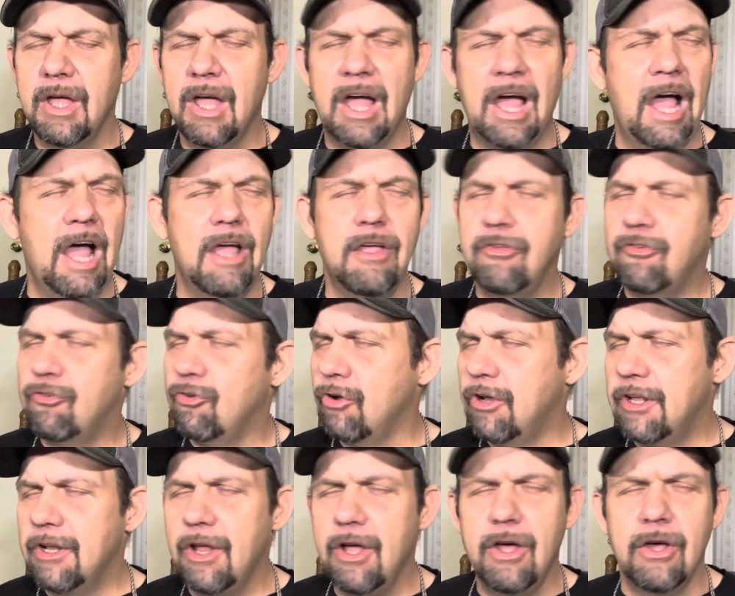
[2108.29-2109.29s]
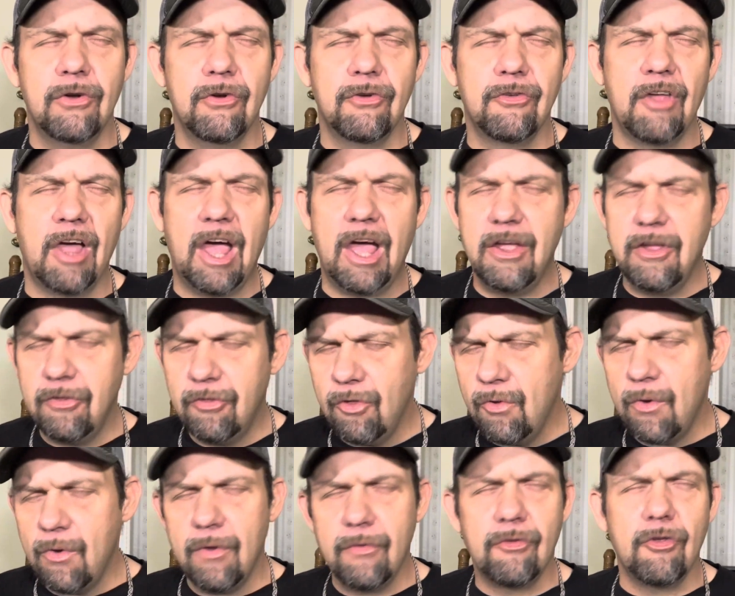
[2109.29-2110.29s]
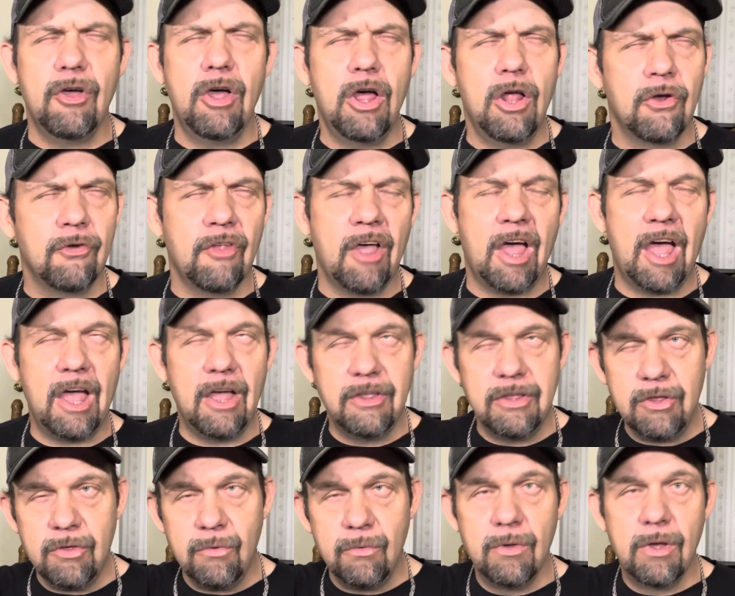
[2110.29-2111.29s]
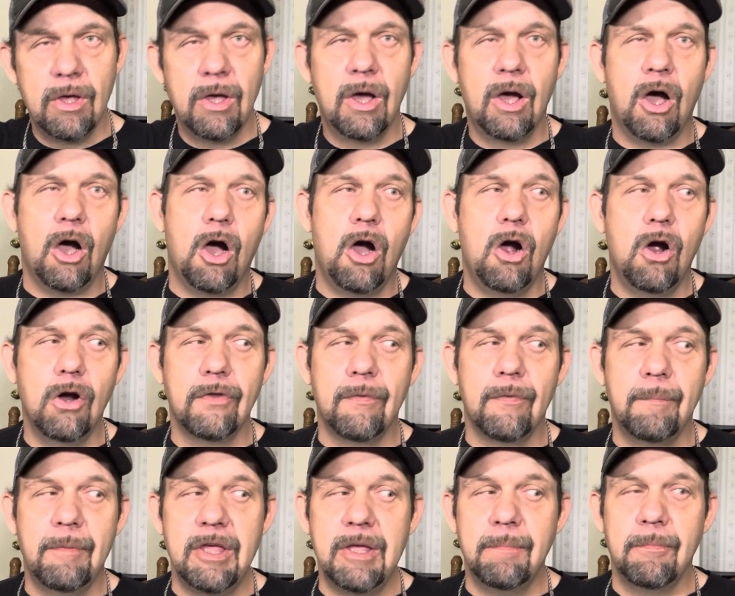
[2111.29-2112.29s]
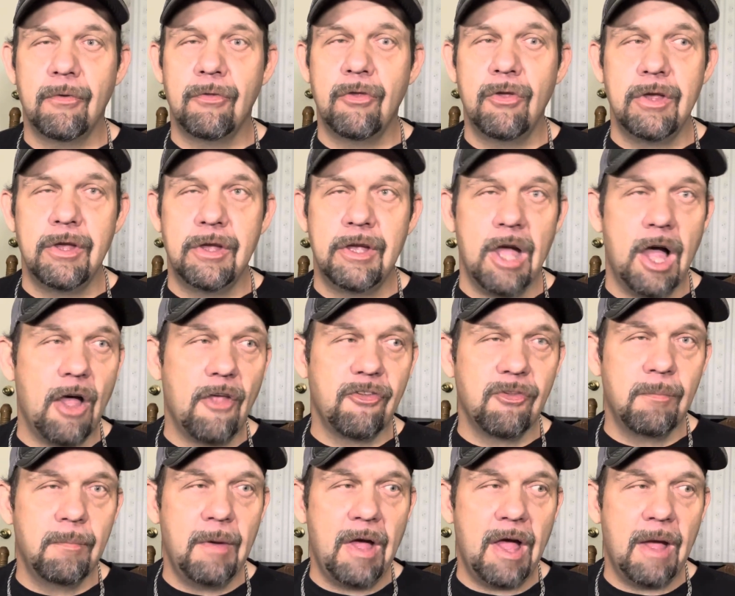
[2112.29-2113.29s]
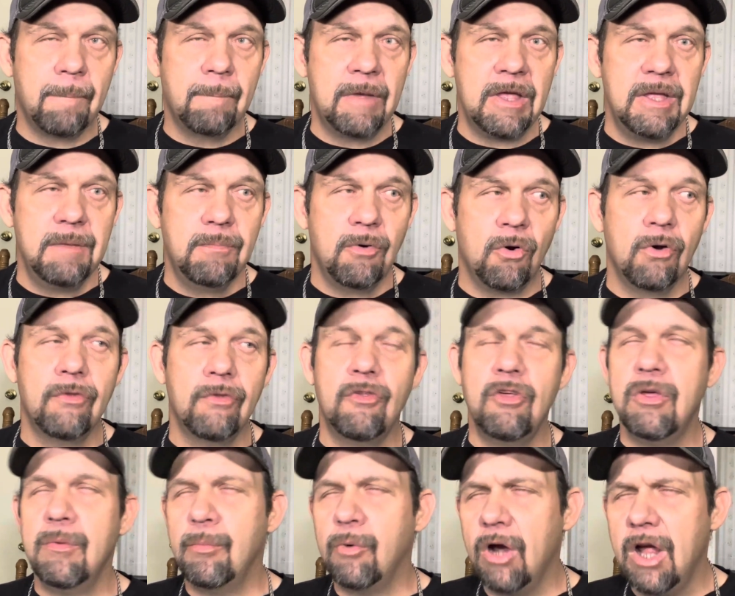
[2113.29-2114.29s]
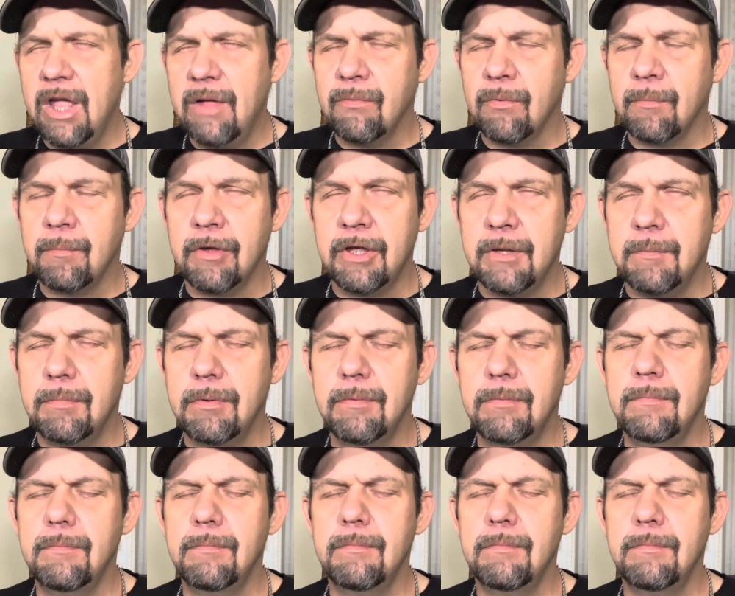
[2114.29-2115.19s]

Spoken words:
How you treat others, how you do unto others, how you are to people. Do you gossip about people or do you pray for people?